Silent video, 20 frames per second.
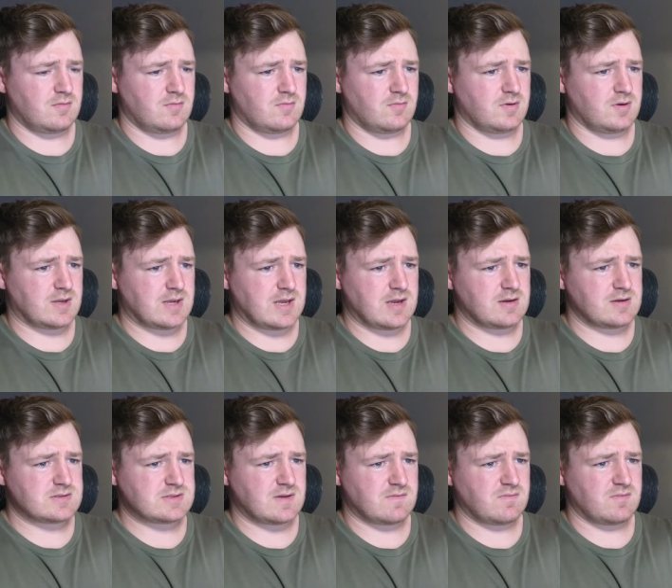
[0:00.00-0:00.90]

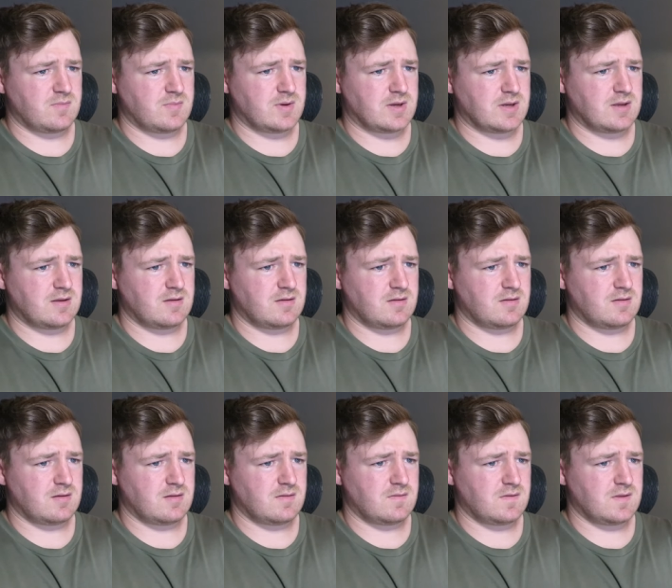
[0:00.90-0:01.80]
Tigers have a bye,
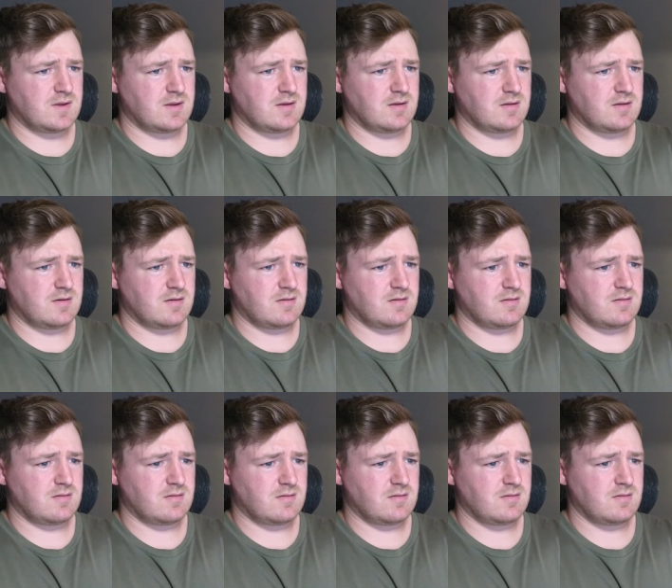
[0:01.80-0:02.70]
and then,
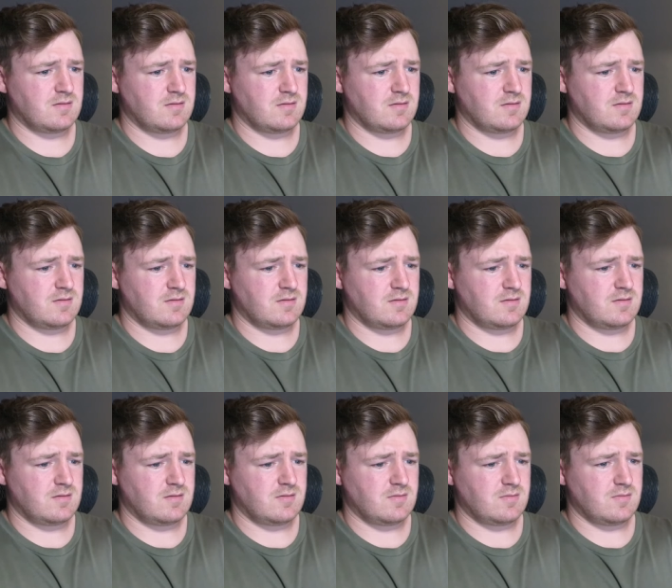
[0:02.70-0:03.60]

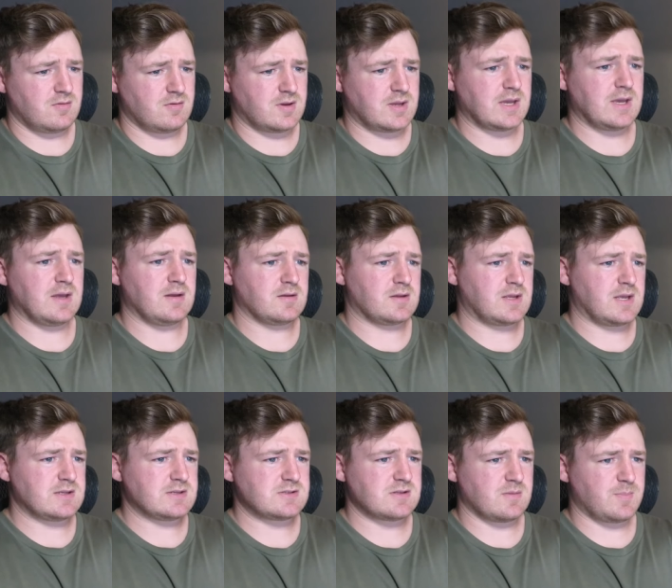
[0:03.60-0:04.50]
okay,
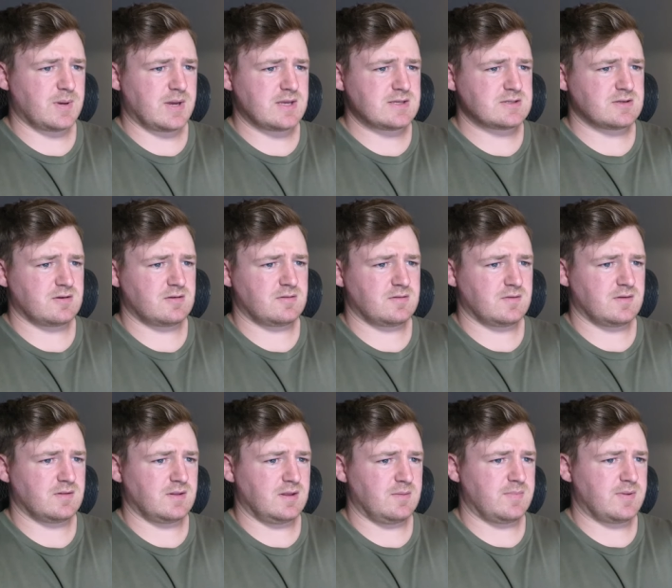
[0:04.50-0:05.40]
so the byes aren't
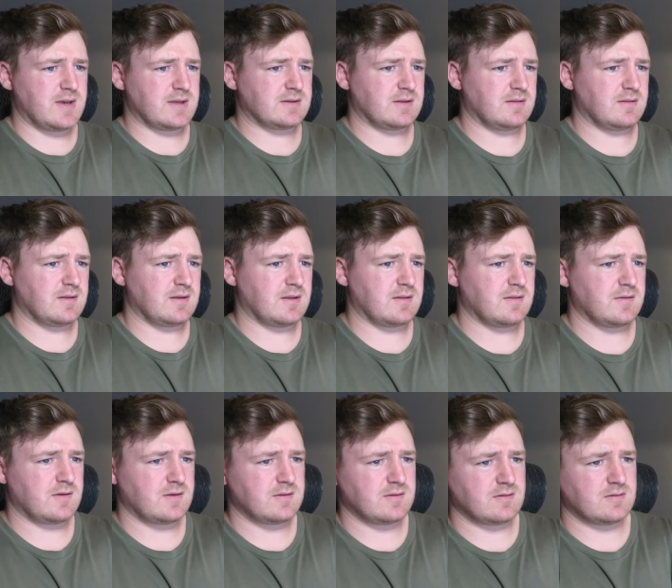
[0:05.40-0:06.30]
really impacting the
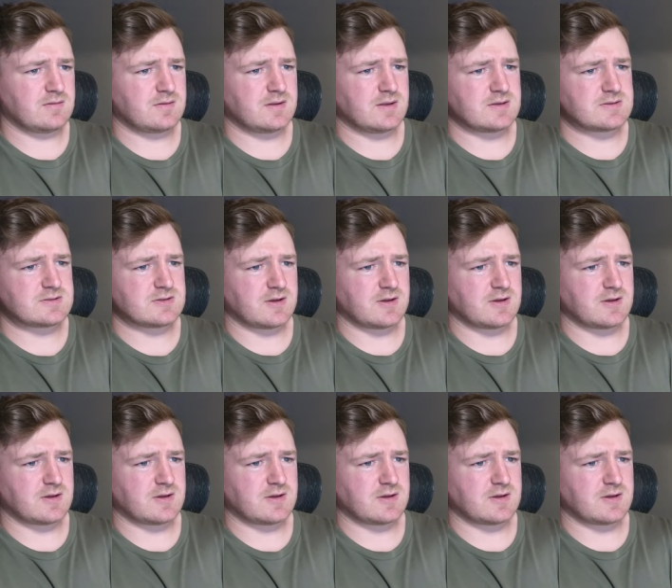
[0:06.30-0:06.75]
other things.